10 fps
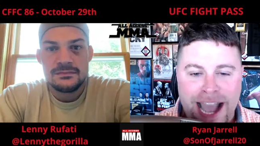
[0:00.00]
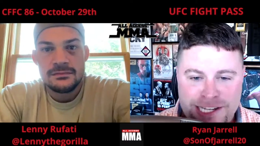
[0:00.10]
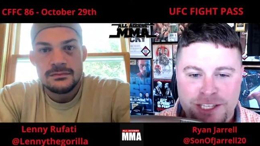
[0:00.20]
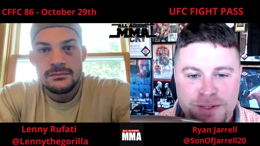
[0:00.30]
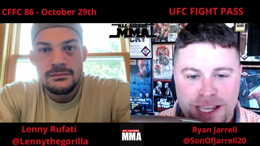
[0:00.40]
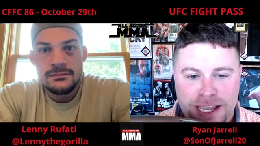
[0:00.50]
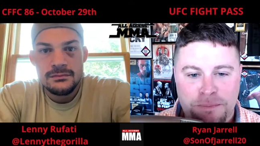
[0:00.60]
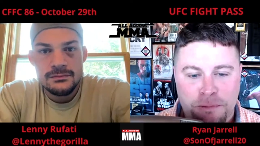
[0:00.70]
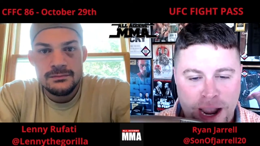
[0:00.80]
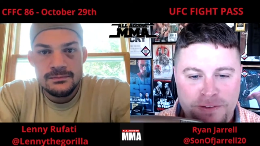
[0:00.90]
Speaker 1: actually was getting
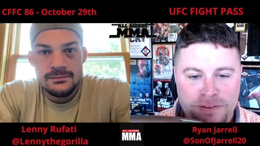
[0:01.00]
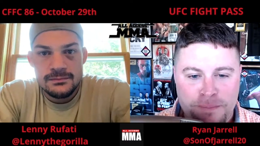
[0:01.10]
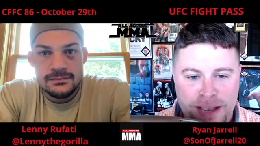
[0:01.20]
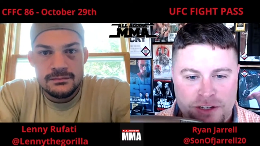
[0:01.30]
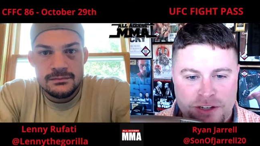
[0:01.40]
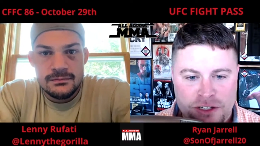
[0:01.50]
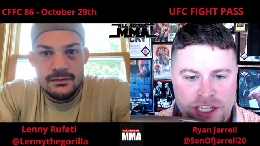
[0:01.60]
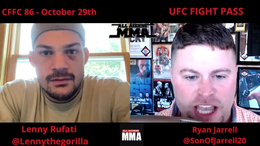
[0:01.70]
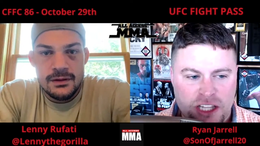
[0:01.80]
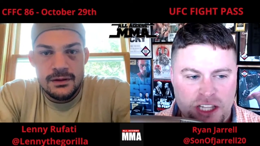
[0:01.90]
private message
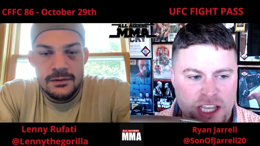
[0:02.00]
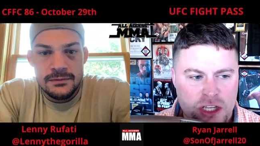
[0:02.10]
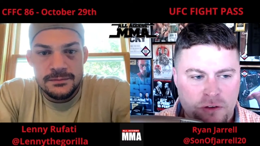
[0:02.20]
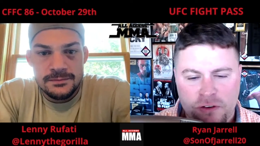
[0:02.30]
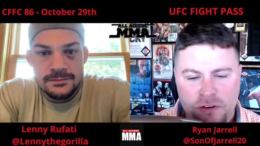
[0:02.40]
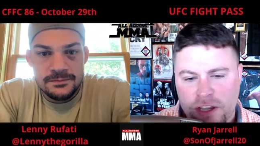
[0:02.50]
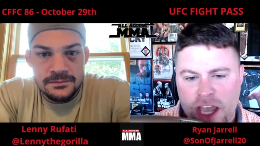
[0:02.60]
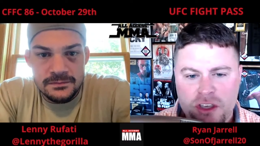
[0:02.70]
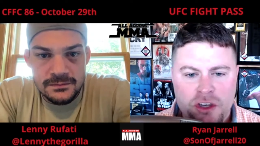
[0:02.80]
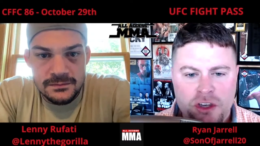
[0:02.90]
saying like, you know, forget
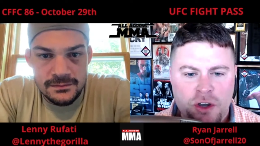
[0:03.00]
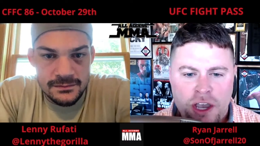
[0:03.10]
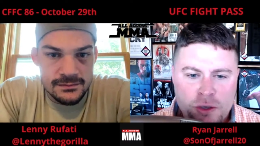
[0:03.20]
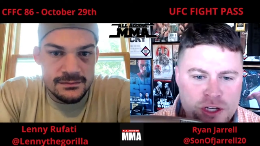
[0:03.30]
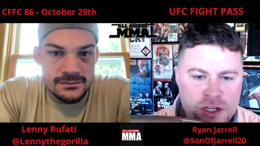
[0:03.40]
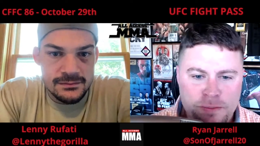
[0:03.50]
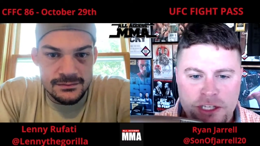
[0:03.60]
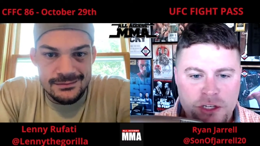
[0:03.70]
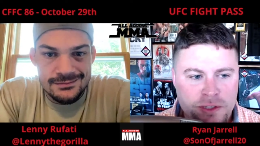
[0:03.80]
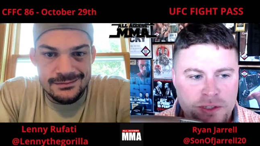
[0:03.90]
you, you shouldn't be
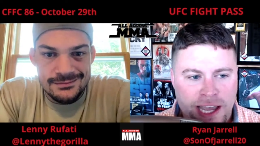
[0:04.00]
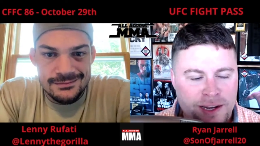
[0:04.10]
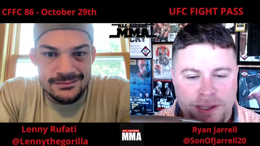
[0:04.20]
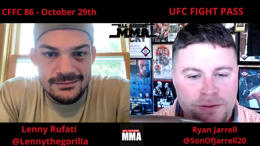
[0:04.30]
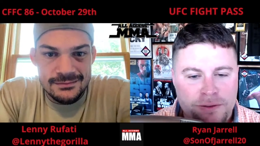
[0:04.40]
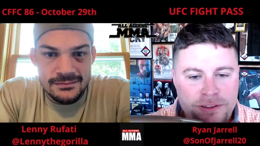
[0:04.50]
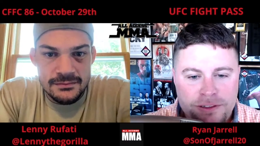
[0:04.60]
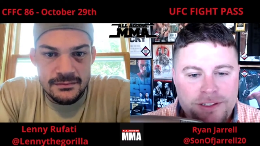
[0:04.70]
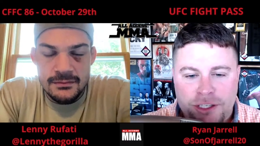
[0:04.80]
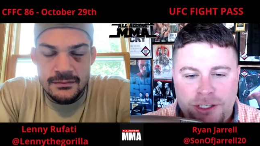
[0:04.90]
doing that. And I'm like,
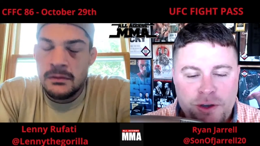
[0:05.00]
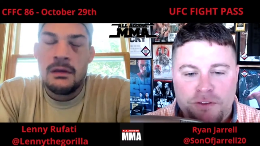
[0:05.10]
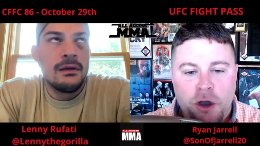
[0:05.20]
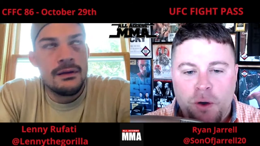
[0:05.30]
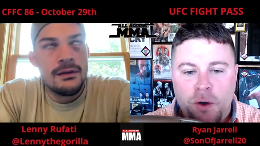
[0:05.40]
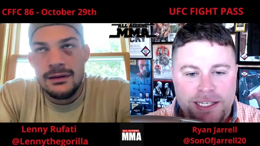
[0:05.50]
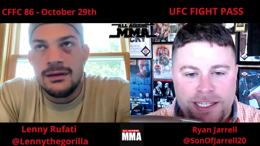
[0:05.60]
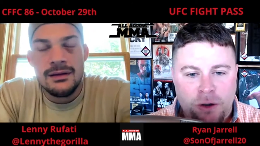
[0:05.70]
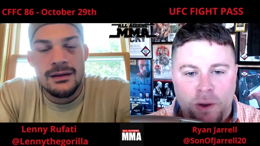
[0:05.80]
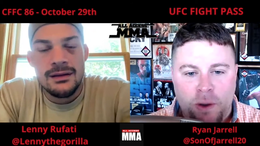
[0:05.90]
look, you have no idea
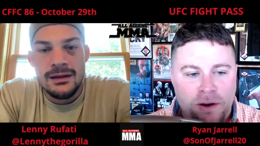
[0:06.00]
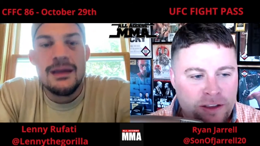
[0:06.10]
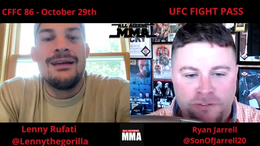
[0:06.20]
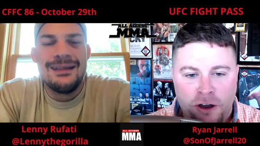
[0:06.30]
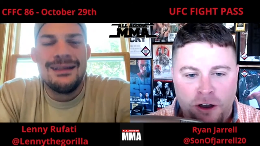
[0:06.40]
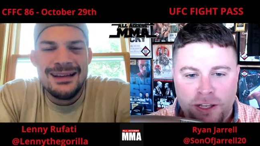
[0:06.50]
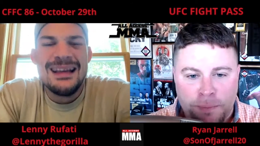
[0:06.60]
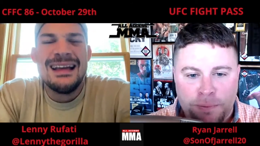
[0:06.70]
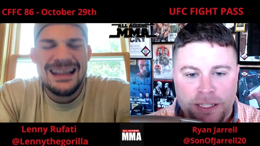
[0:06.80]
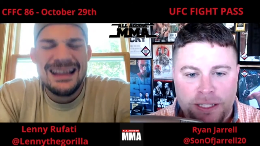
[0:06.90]
where I fall like
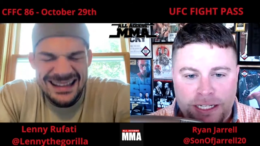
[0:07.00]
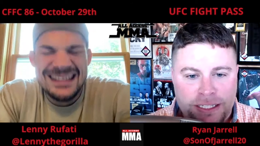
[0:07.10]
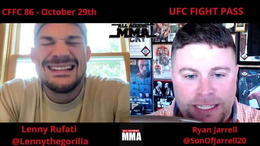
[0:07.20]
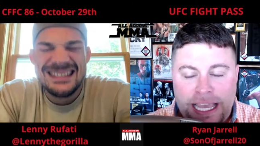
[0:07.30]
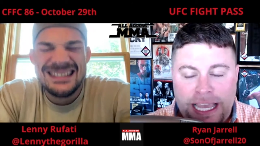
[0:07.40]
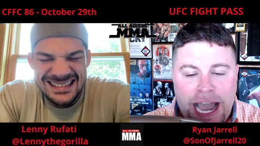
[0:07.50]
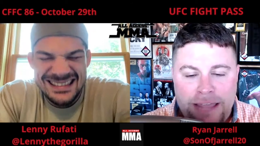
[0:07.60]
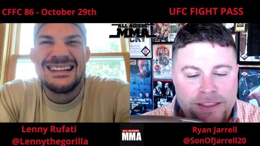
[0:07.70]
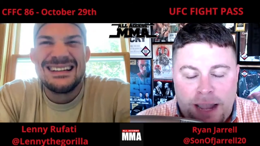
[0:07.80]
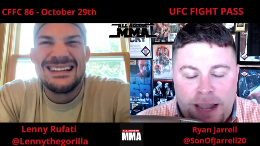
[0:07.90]
politically.
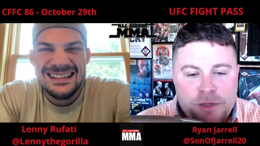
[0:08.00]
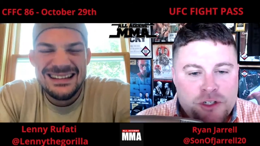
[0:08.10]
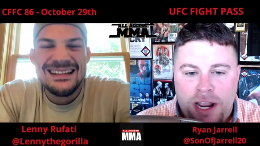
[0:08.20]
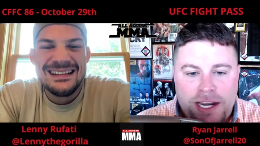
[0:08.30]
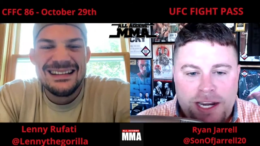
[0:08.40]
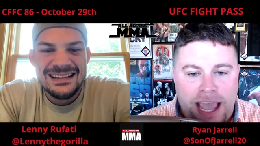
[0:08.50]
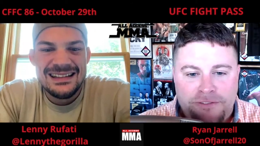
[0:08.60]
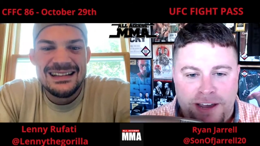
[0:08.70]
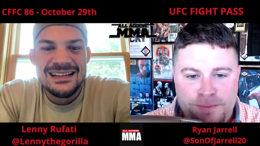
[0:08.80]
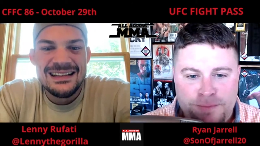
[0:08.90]
I'm just trying to have
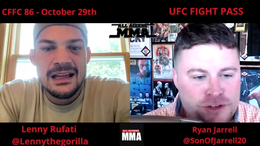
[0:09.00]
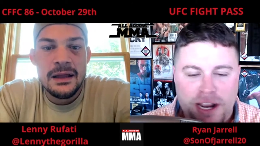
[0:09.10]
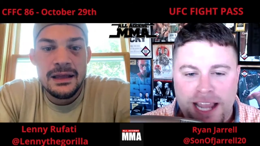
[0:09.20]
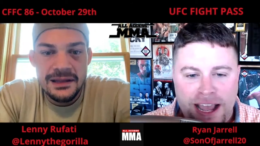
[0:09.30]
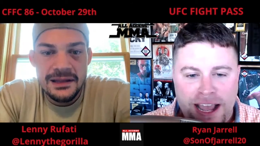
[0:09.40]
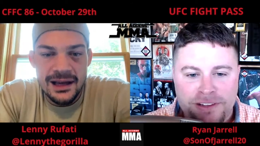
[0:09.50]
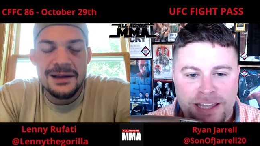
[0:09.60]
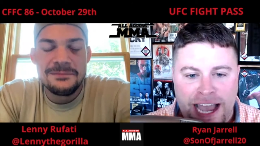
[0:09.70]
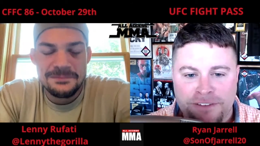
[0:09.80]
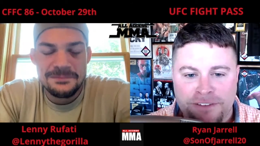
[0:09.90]
fun. I'm just trying to have a
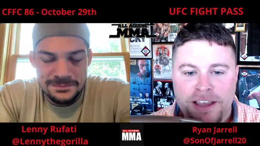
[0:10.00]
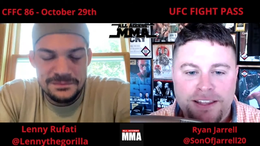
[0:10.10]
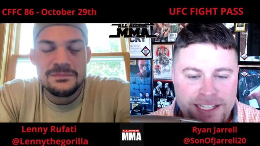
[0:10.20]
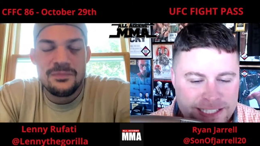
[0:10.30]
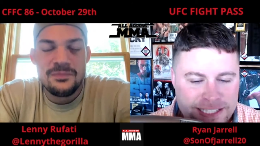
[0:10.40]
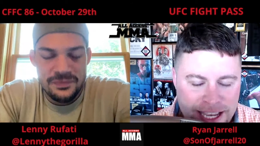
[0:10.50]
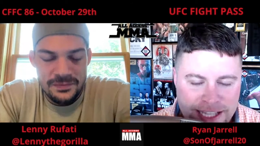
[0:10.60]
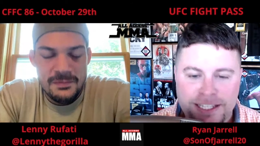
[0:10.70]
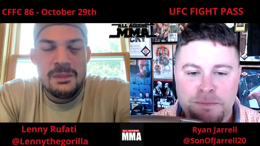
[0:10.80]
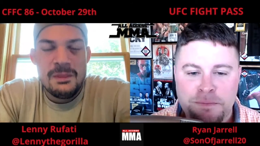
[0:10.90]
laugh. Like take a
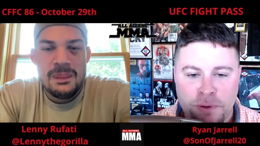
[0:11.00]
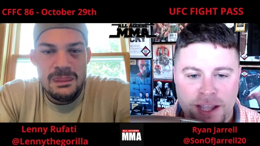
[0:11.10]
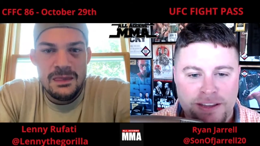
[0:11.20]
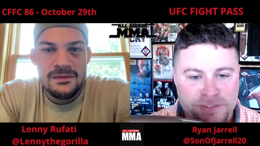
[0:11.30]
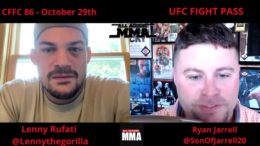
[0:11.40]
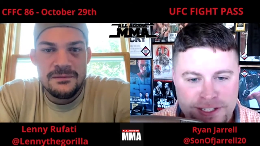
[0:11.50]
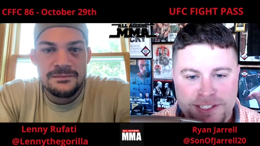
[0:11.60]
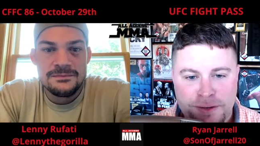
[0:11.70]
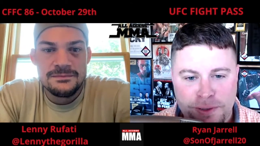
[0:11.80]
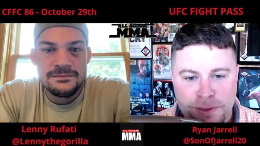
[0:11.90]
deep breath. Everything's gonna
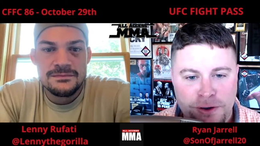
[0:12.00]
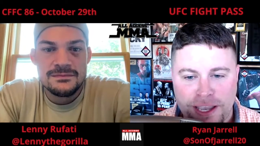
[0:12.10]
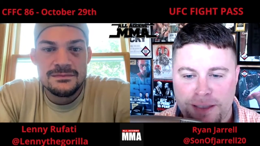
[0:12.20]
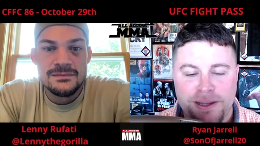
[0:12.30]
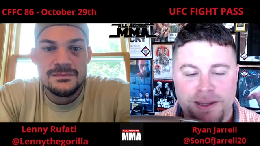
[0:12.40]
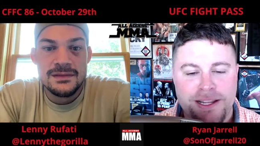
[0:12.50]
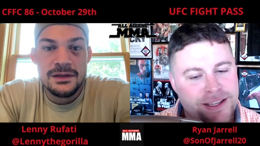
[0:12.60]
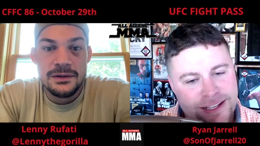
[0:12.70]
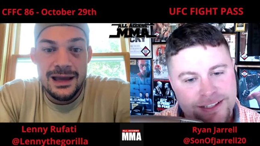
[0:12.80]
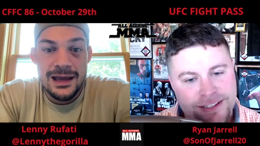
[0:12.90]
be okay. But it,
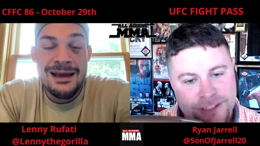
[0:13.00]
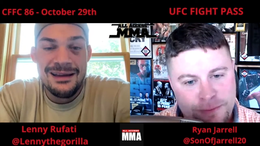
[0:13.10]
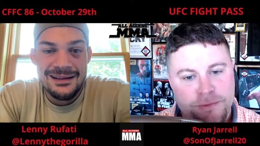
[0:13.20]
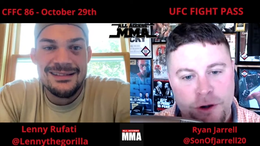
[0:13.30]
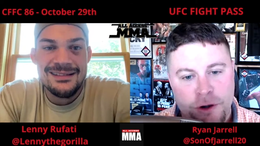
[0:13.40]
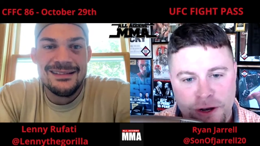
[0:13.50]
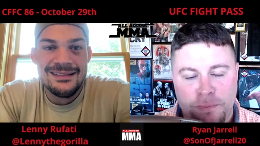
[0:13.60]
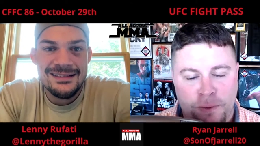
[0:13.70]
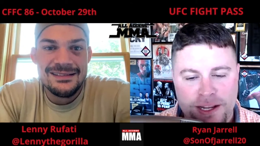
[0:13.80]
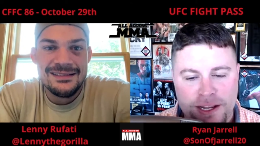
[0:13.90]
it, to go to your
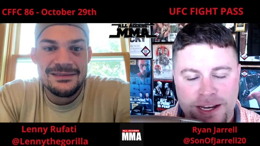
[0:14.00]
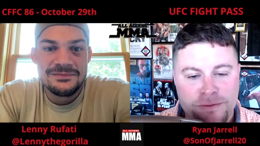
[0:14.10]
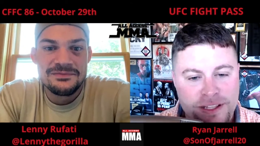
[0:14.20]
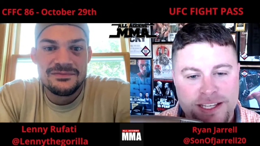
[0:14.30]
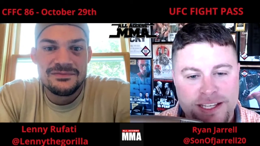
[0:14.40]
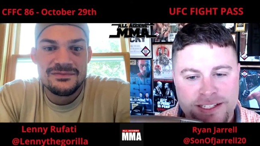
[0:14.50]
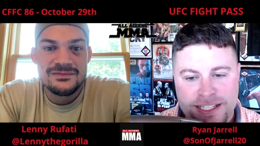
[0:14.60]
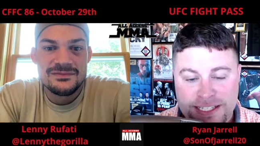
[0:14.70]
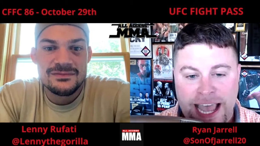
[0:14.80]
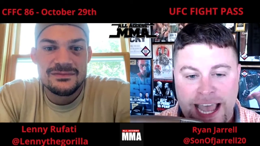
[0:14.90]
point, it, it really is. It's
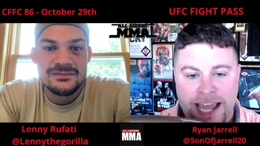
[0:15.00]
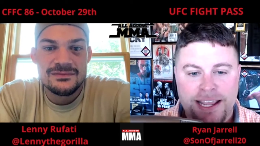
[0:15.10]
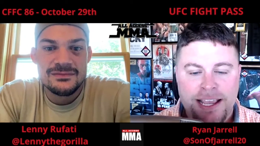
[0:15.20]
sad